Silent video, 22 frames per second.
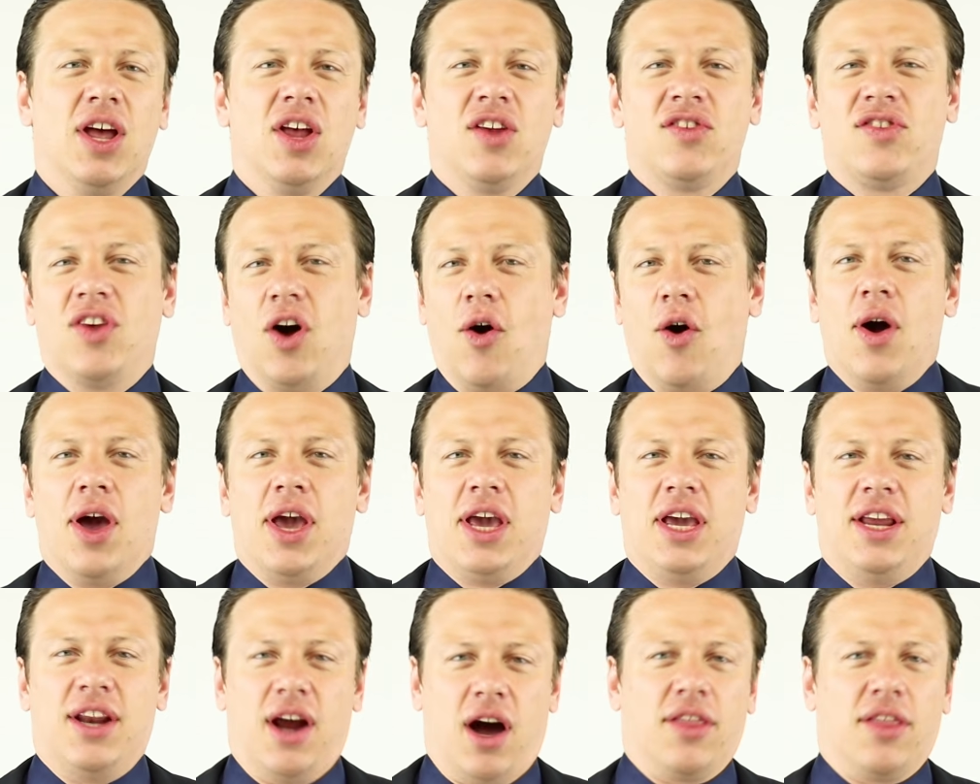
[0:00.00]
So
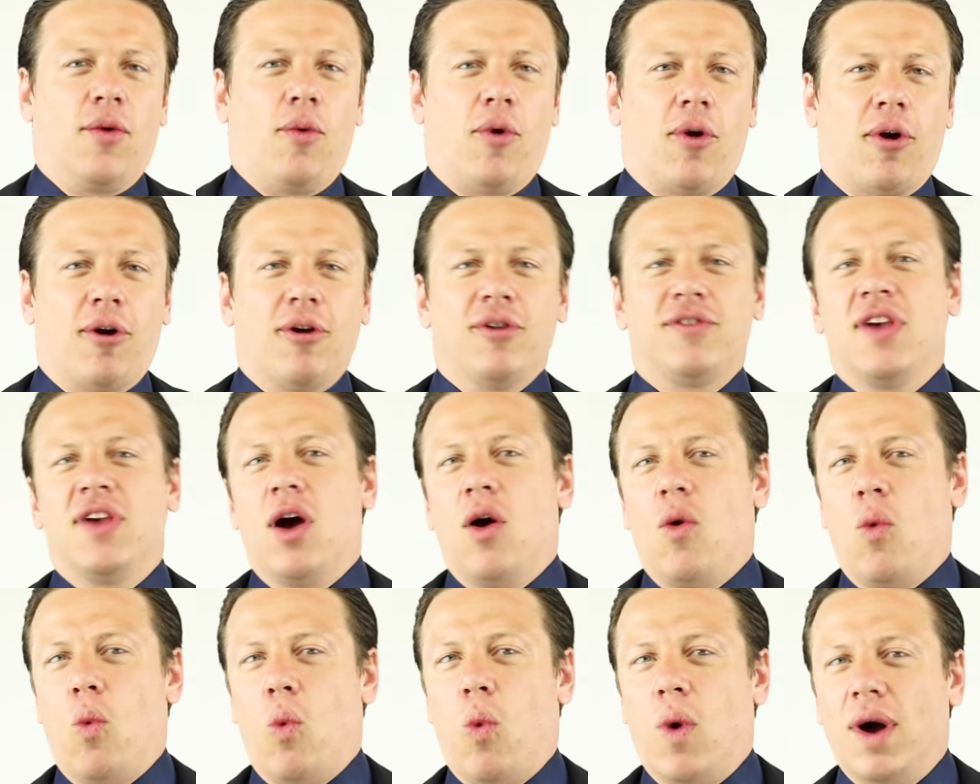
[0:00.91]
in other words,
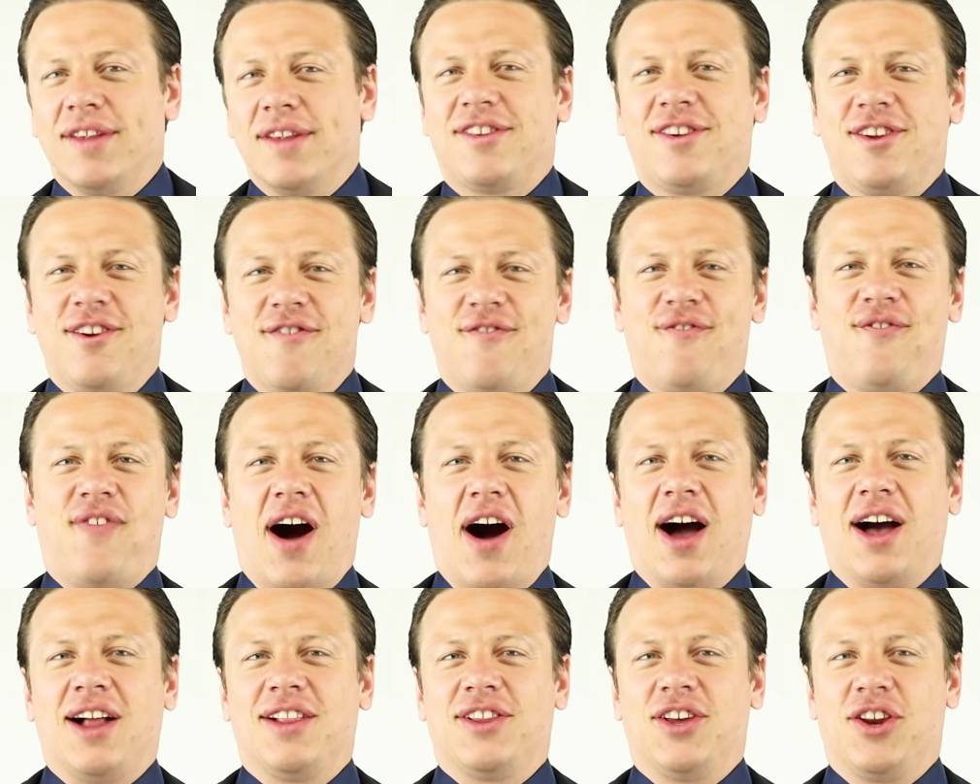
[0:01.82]
once you
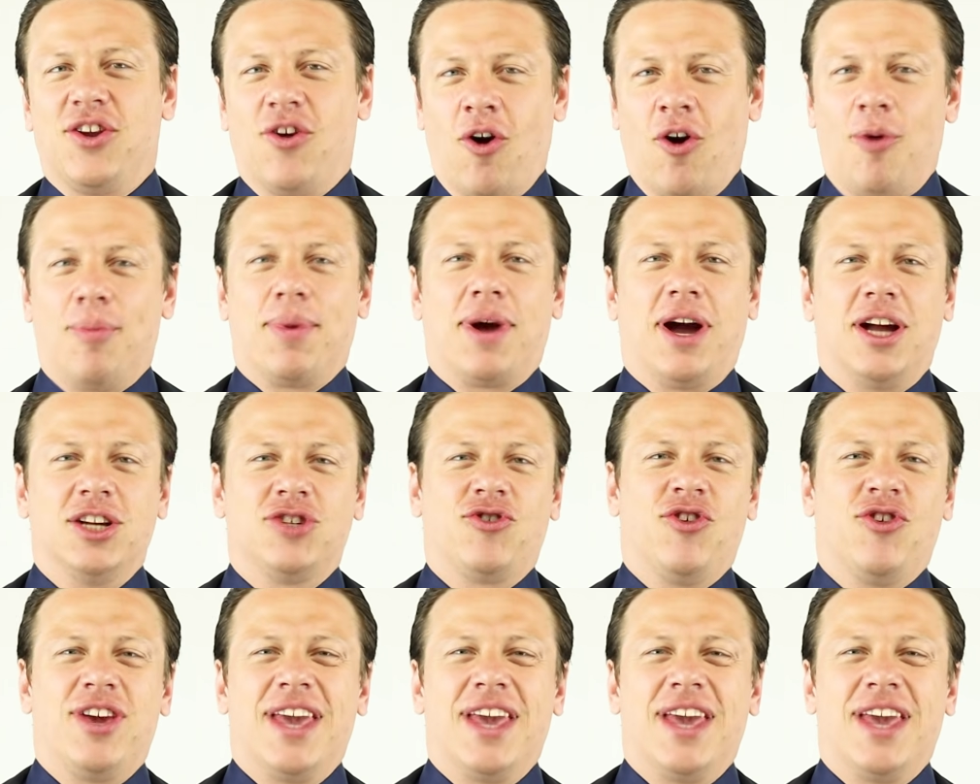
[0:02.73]
filed in your home country,